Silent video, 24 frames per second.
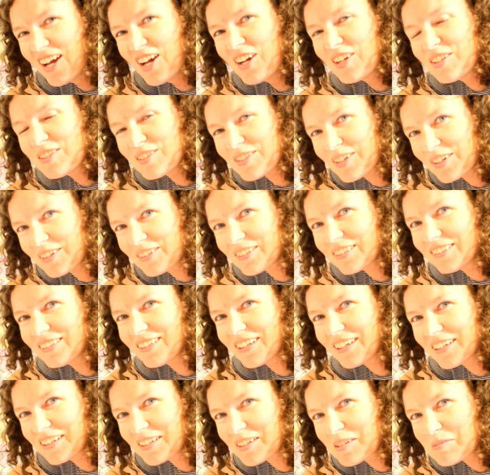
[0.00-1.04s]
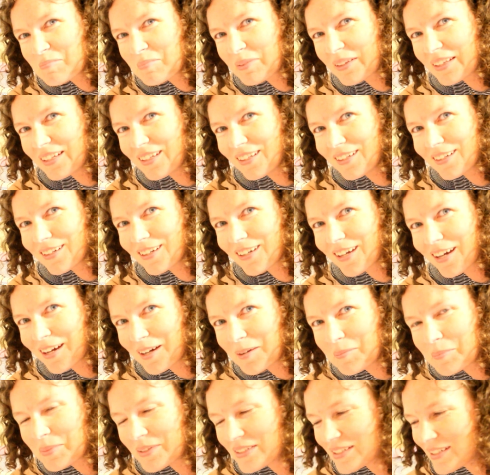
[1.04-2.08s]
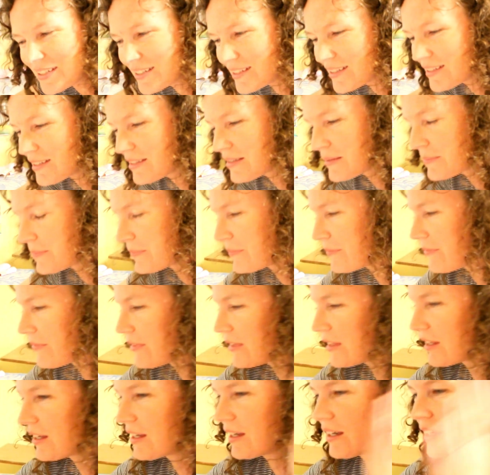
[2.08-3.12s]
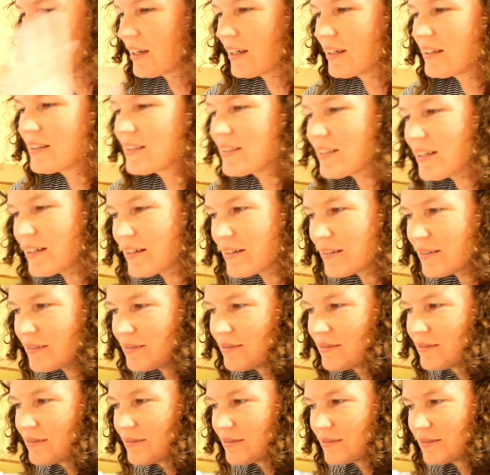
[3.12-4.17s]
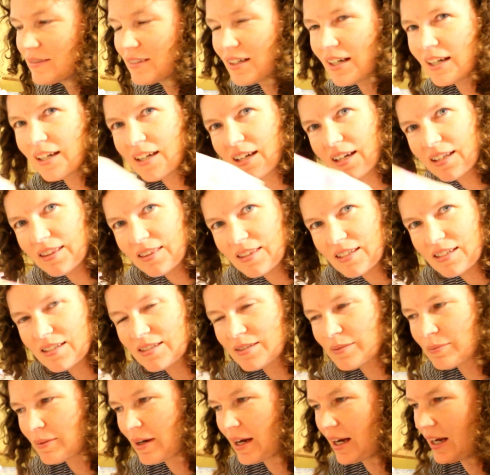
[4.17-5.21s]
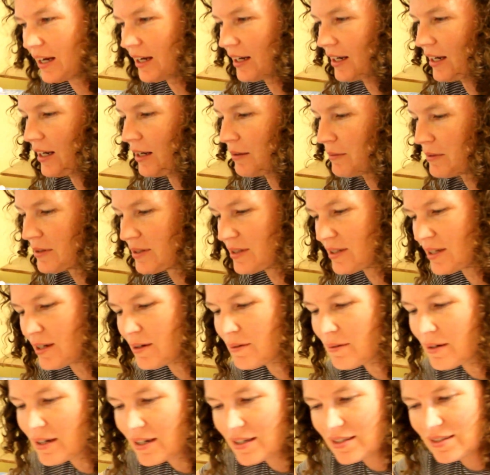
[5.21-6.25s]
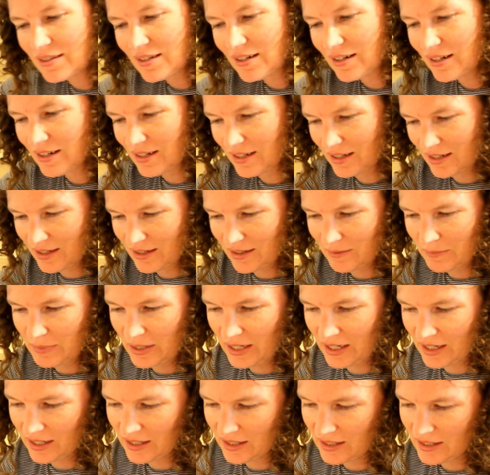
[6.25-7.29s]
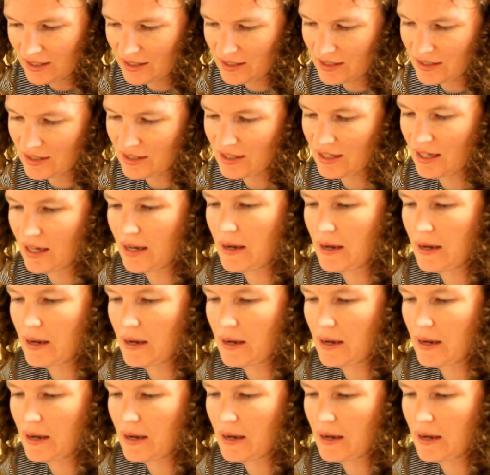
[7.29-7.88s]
total and complete incompetence. So I cut these, right? And I was so excited because